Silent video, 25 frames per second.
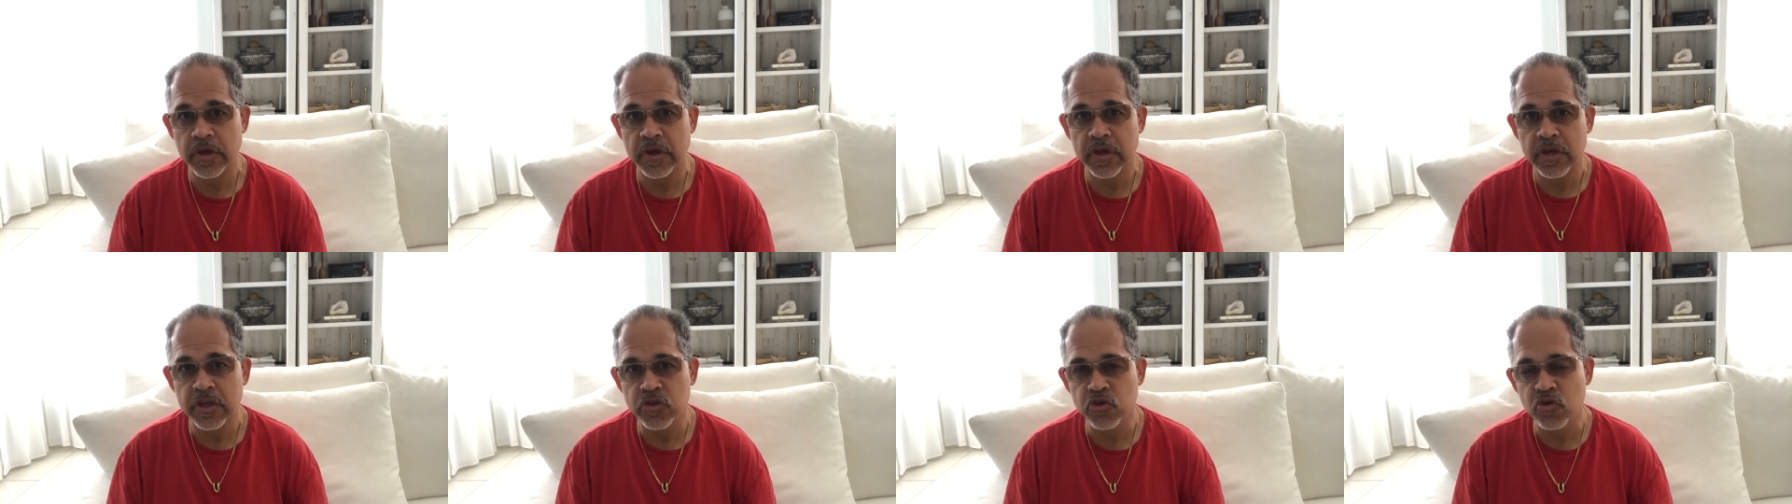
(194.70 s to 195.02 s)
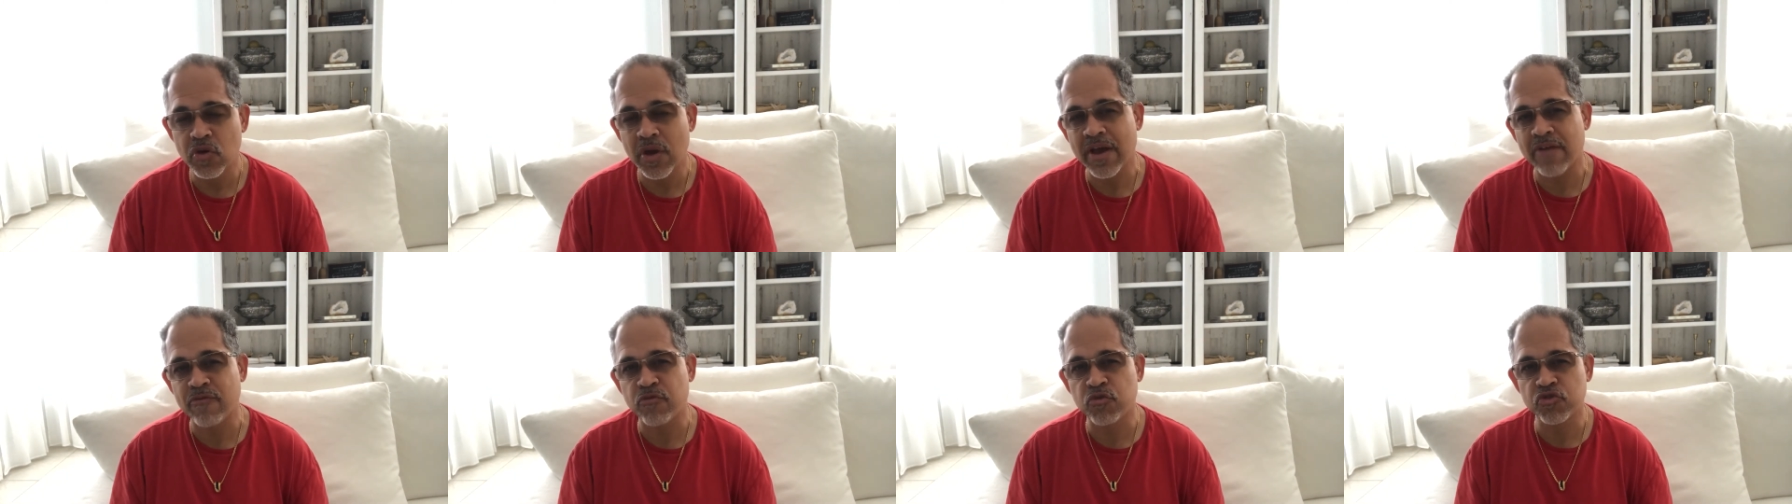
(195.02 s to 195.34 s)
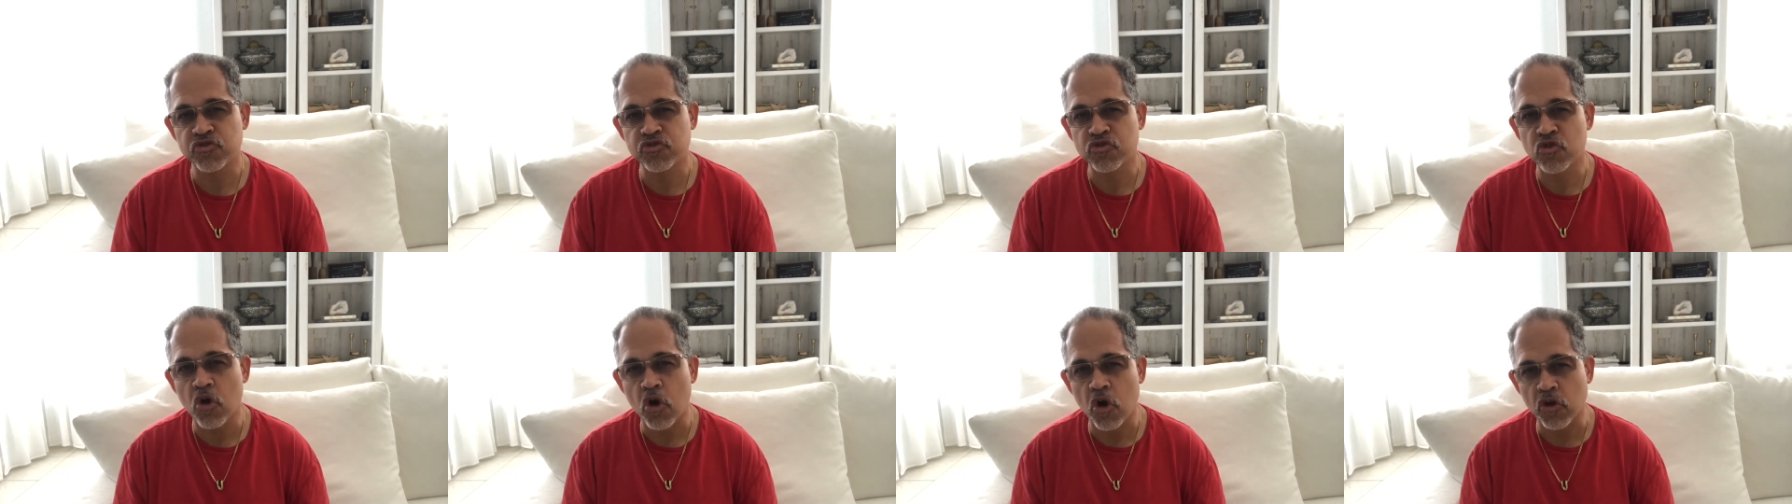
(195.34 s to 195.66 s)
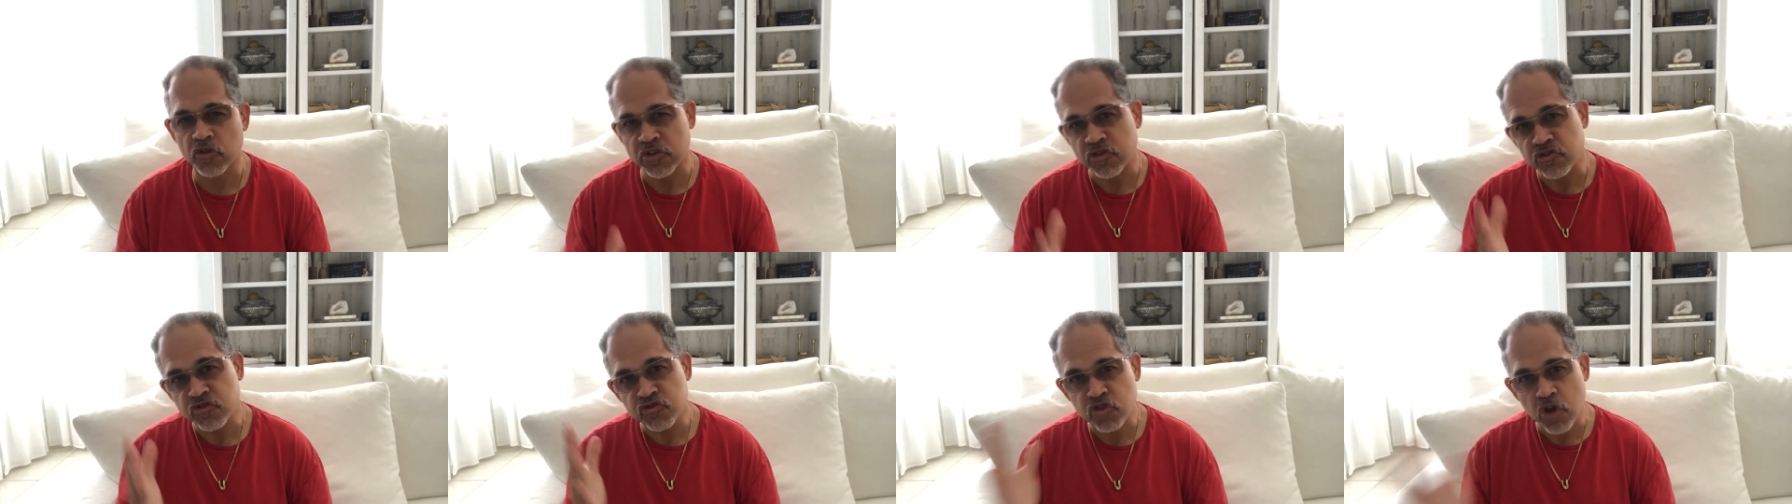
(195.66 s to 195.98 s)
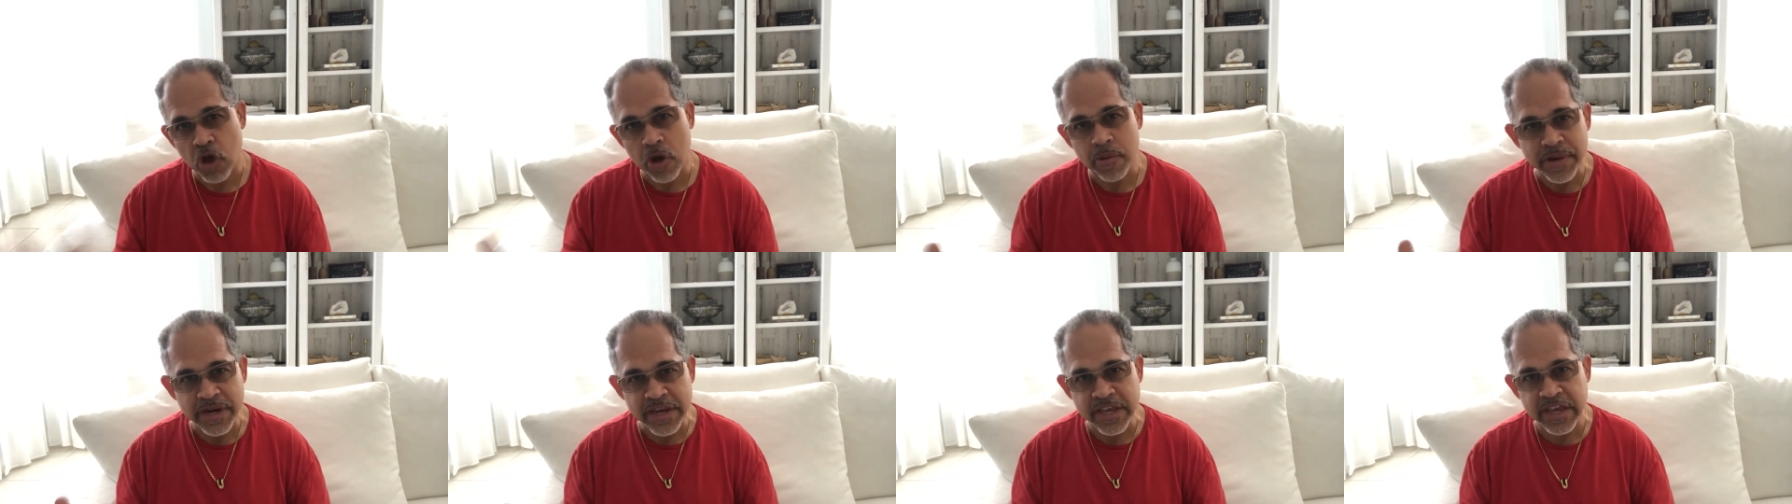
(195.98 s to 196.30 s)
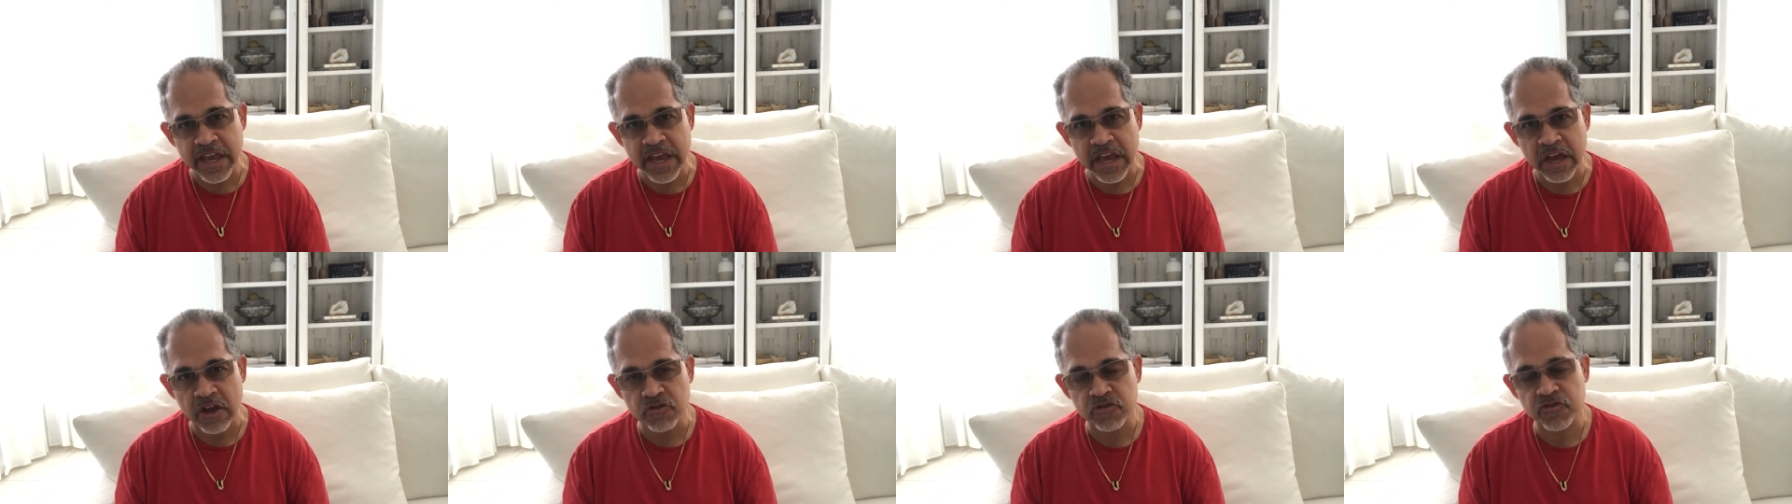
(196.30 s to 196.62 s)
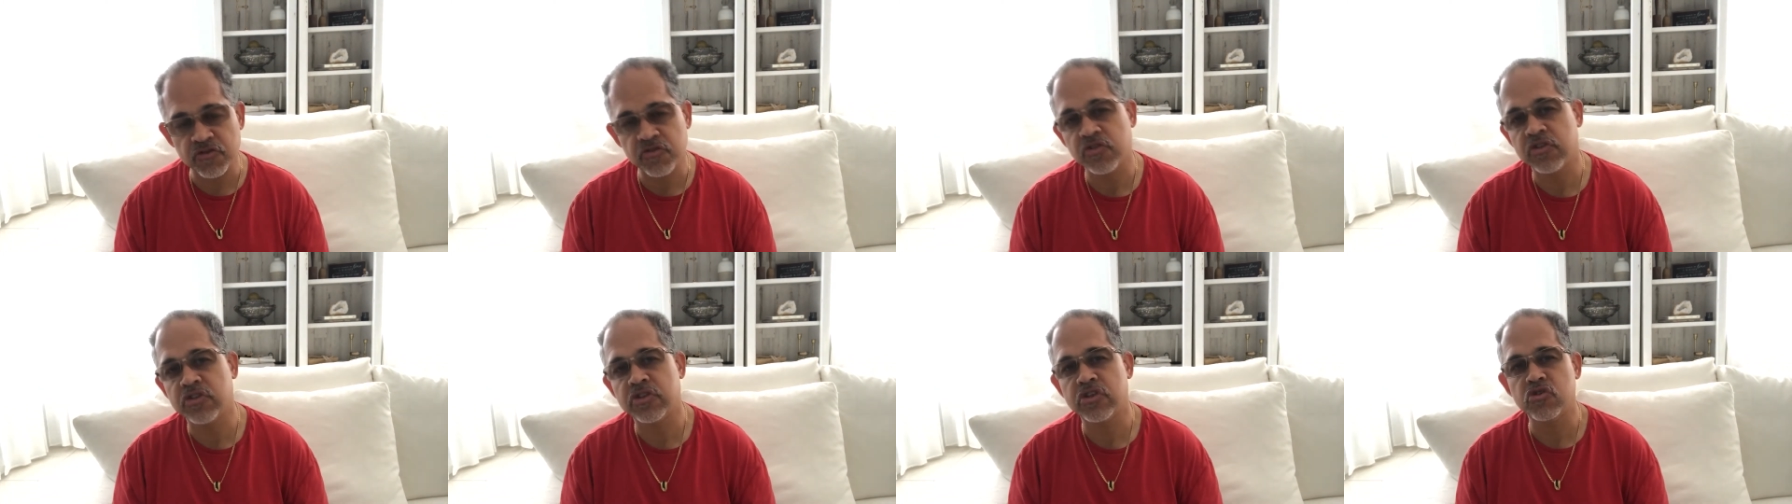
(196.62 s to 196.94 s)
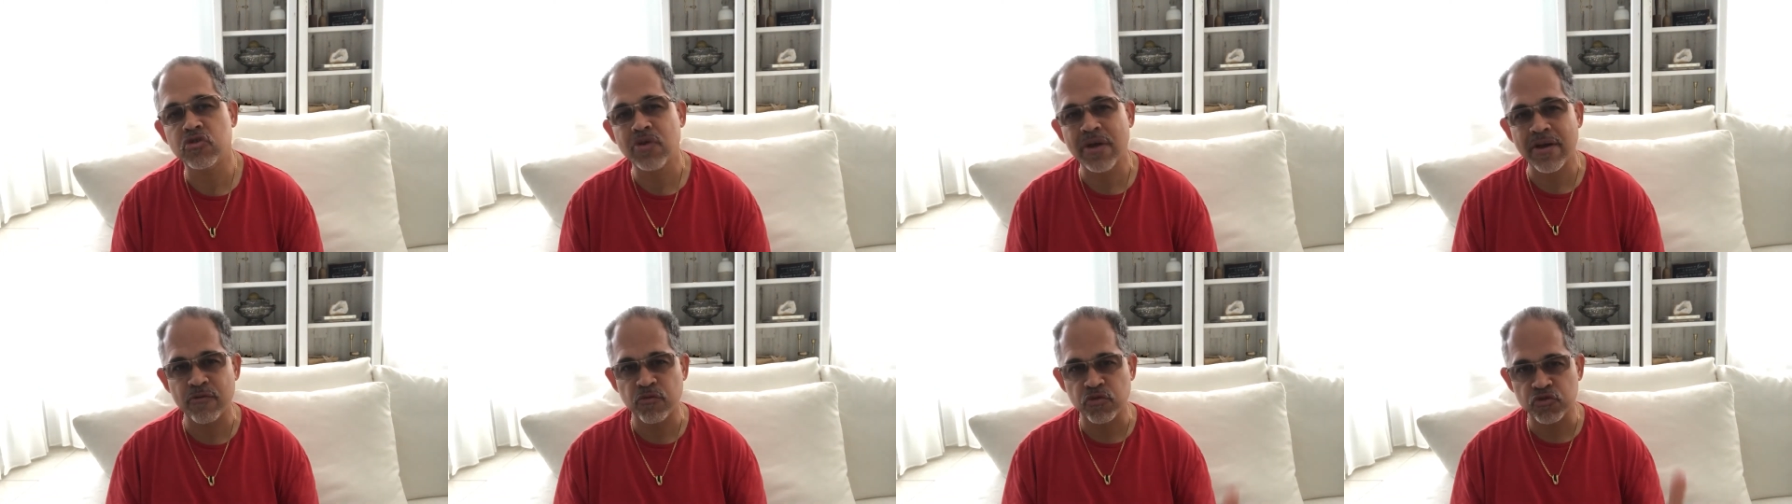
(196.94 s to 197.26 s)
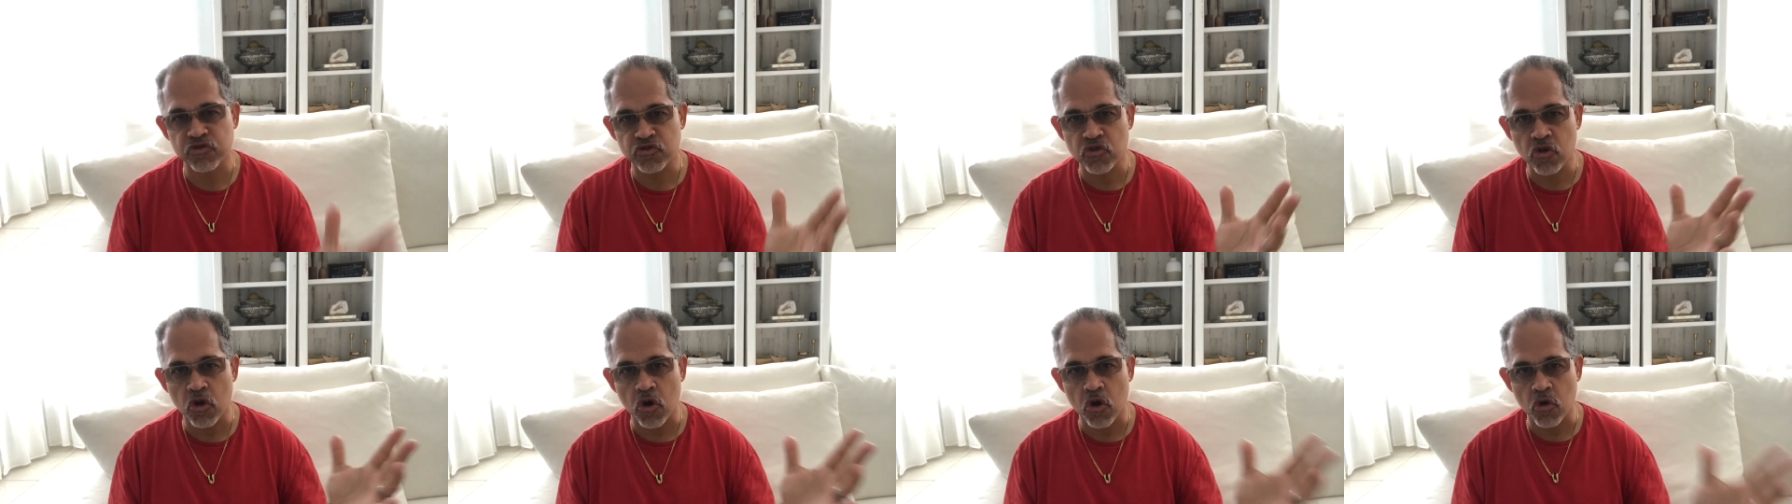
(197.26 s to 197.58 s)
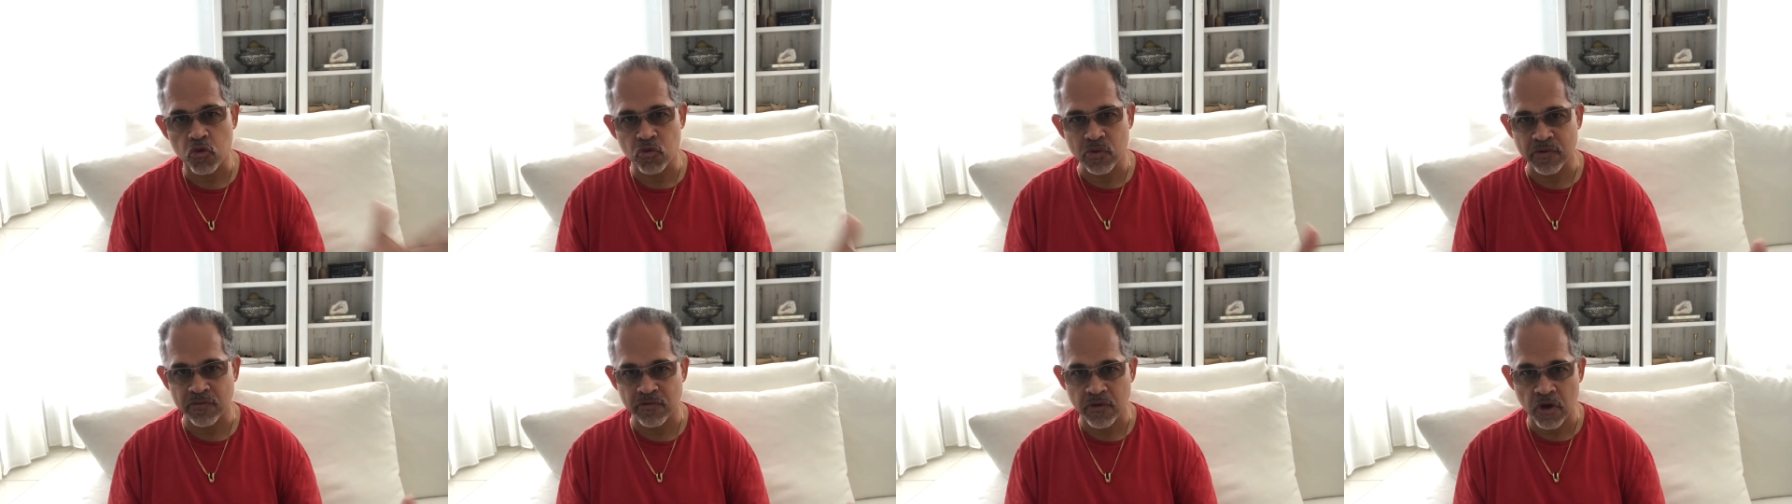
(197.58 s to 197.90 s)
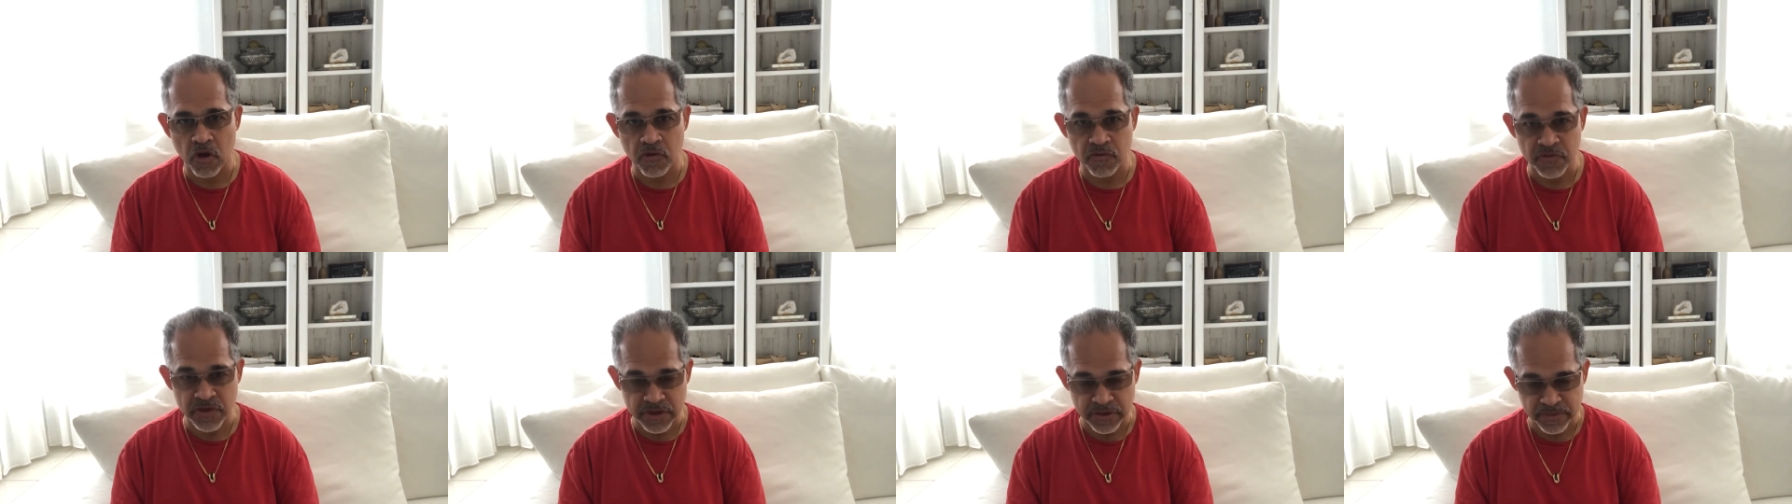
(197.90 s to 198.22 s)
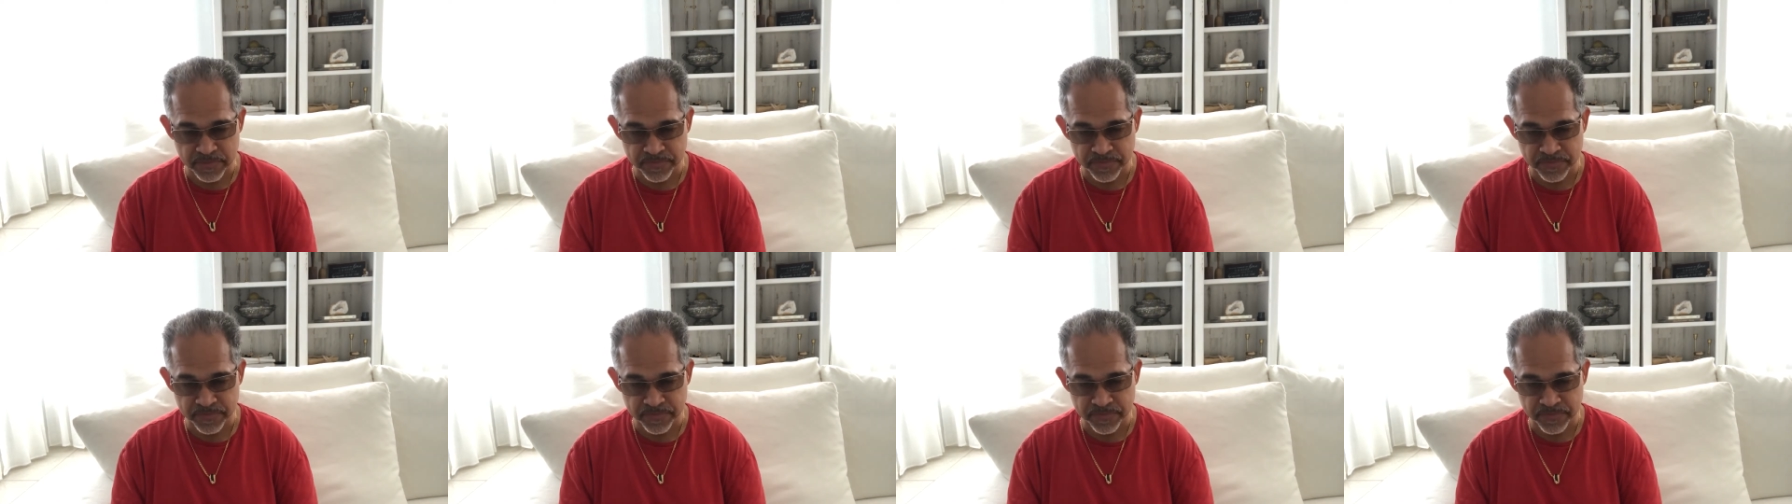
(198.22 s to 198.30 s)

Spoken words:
You have what's called installment accounts, and you have what's called revolving.